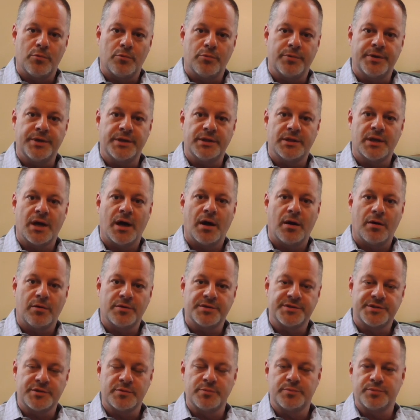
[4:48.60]
we now
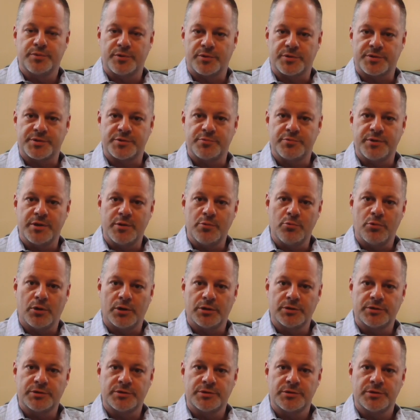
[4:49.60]
suppose we
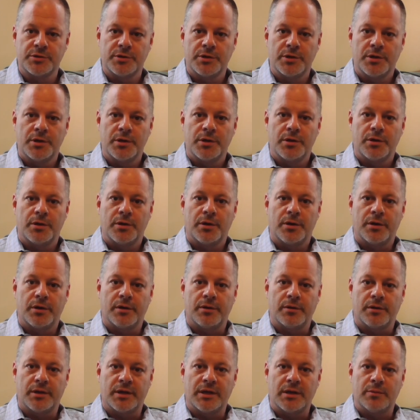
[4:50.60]
won't
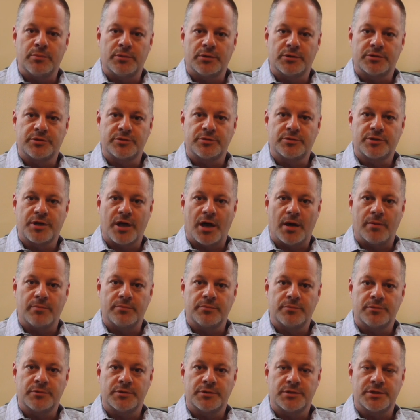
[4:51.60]
uh, able to
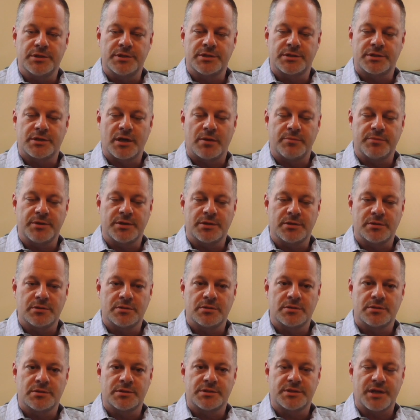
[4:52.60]
come this coming
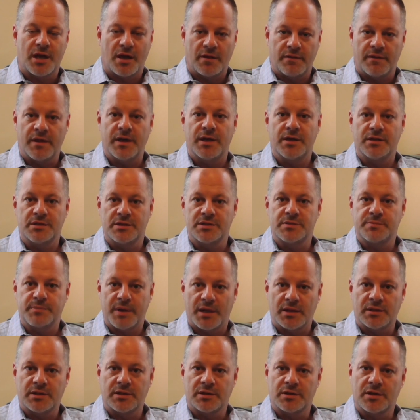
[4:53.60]
Sunday, this
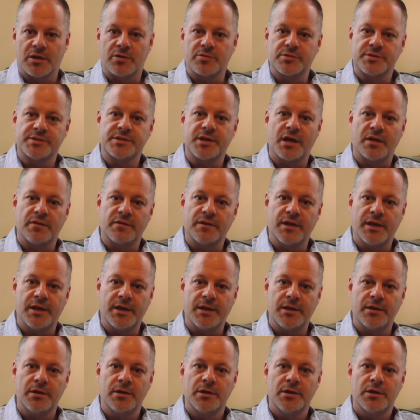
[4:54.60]
Pentecost
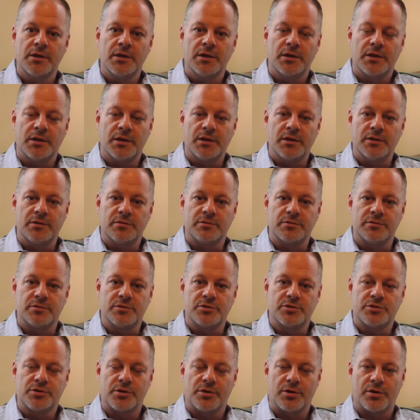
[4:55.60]
Sunday, into the
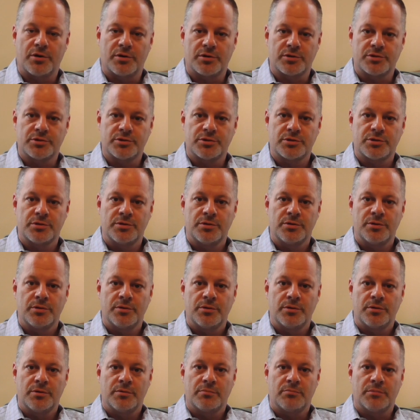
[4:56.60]
church.
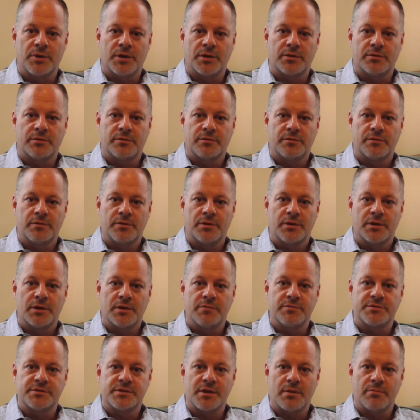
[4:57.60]
But
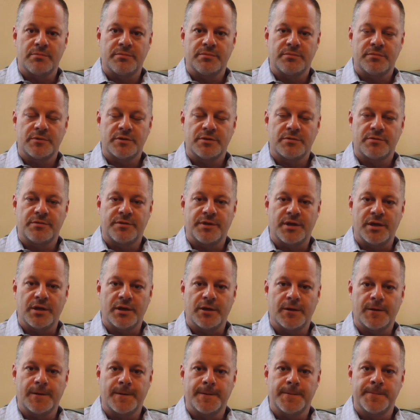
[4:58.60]
if
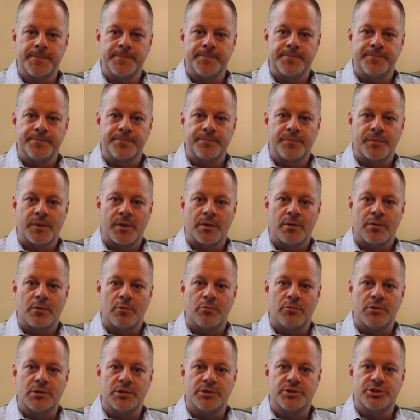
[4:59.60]
something
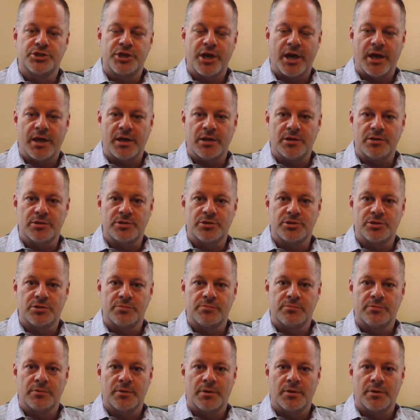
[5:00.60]
will change,